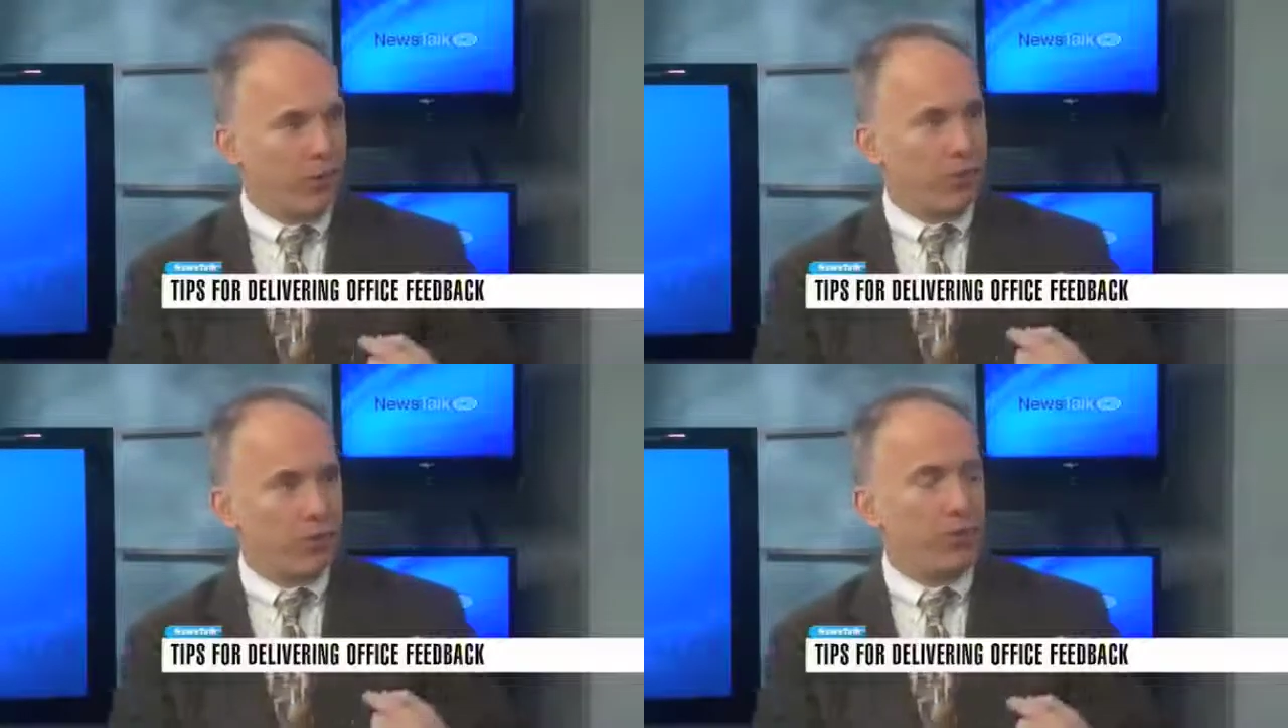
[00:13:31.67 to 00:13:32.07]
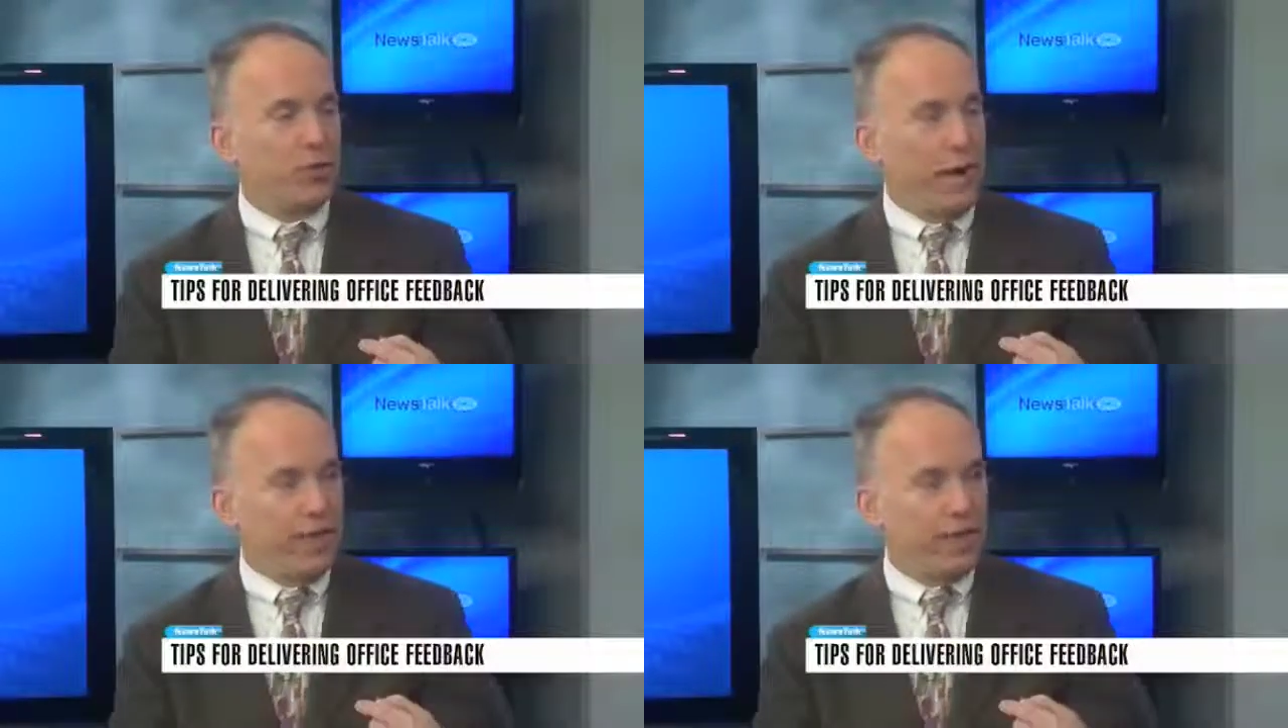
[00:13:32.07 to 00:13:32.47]
person
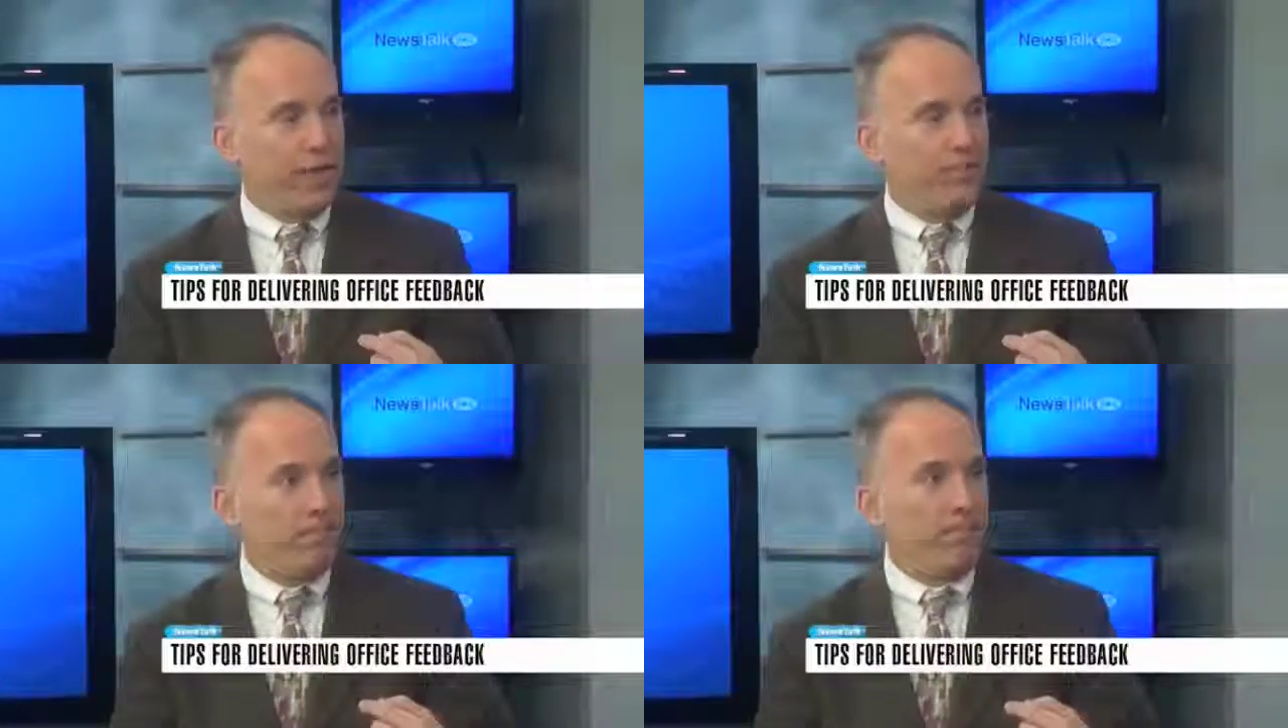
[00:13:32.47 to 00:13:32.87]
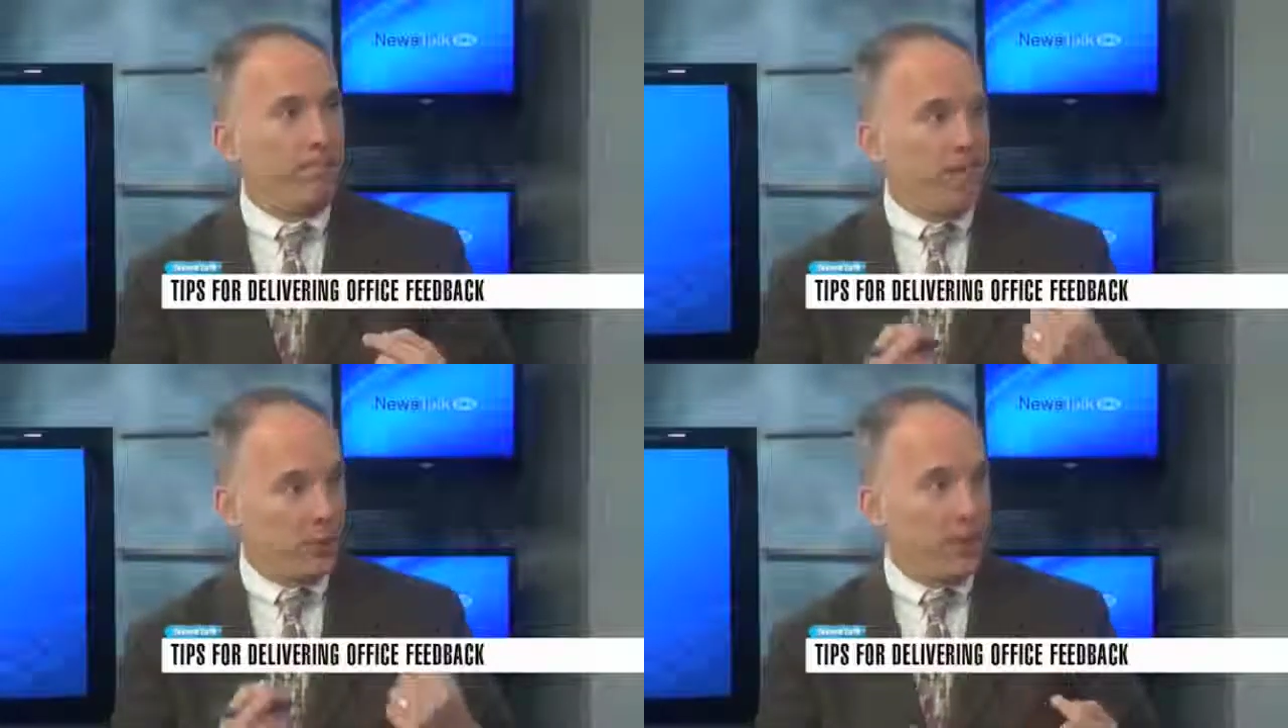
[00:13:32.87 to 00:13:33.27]
directly
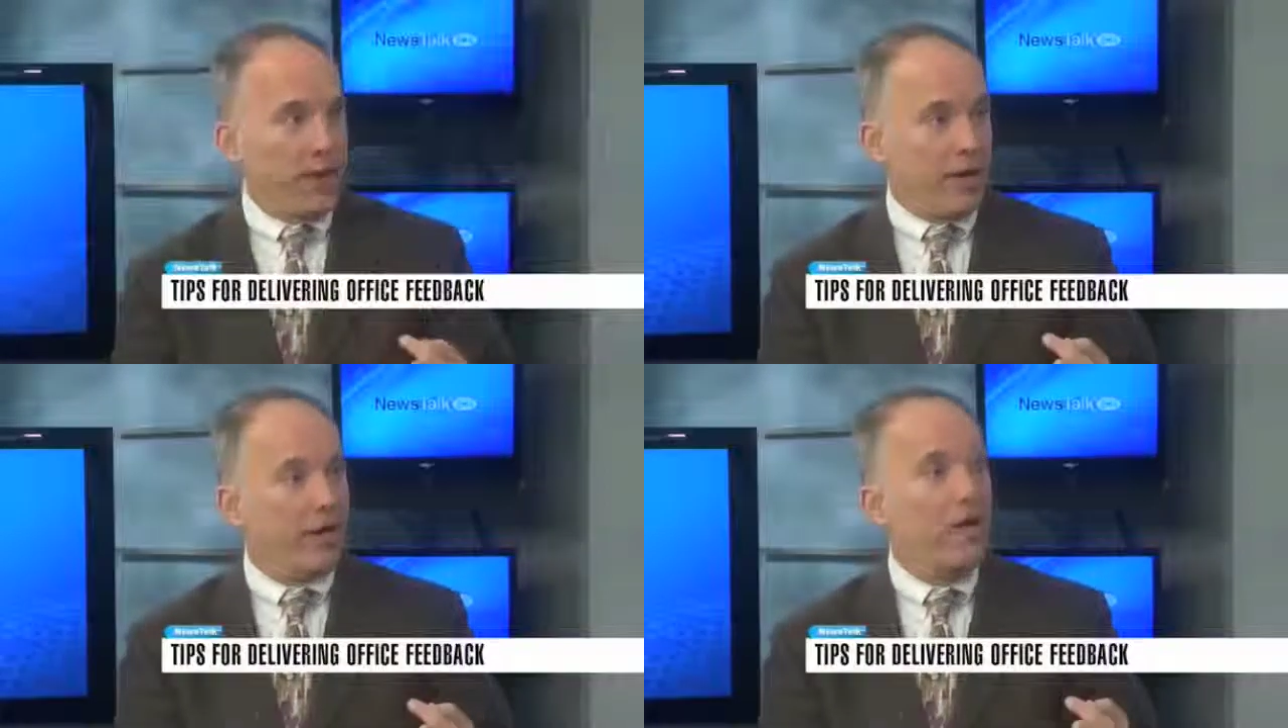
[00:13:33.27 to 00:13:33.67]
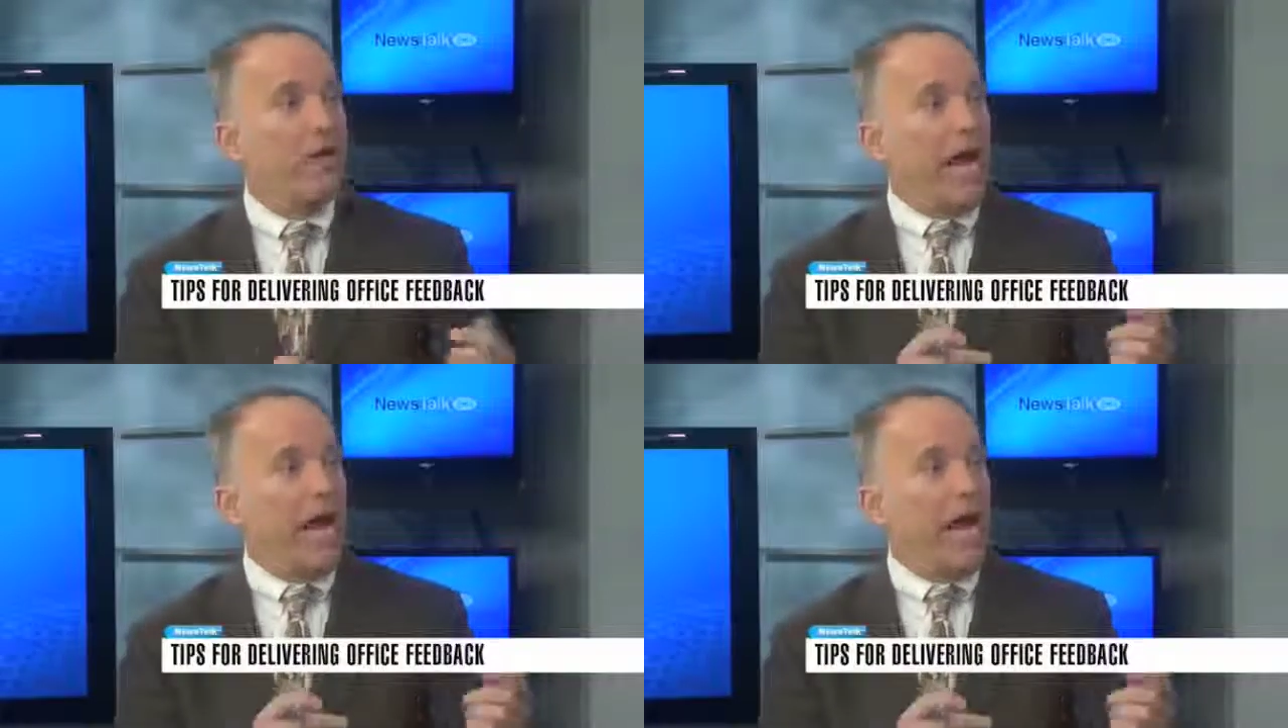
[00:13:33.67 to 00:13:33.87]
is better,